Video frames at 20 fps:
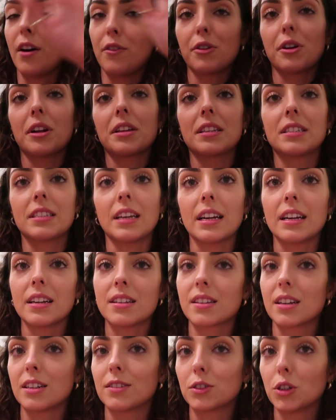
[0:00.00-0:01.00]
I feel like the day
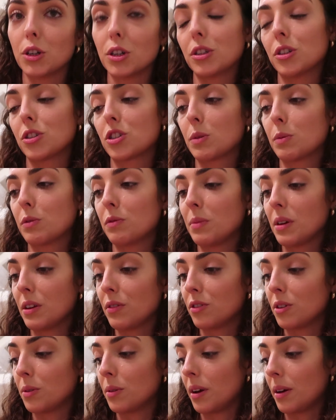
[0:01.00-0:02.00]
has kind of gotten on top of me
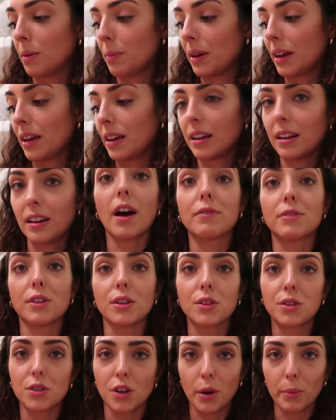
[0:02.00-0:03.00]
for a bit. I've
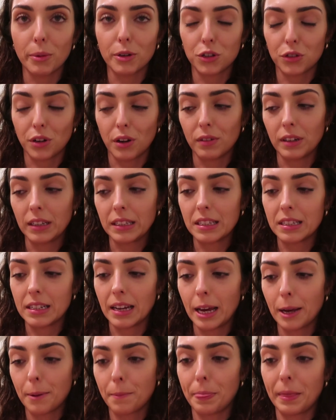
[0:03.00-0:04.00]
done so much traveling
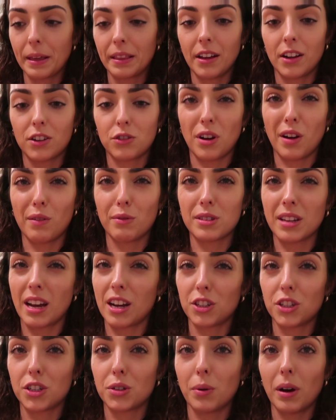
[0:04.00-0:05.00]
today and that drive was
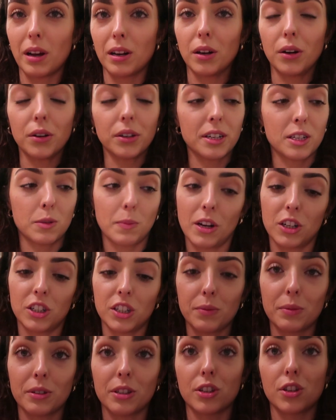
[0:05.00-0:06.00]
actually quite long,
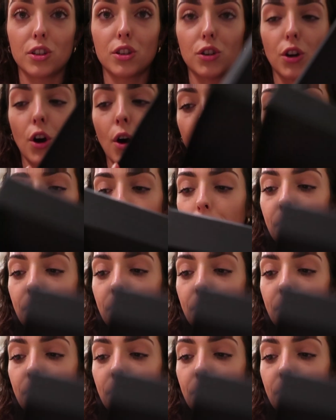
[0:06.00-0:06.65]
especially with the stop.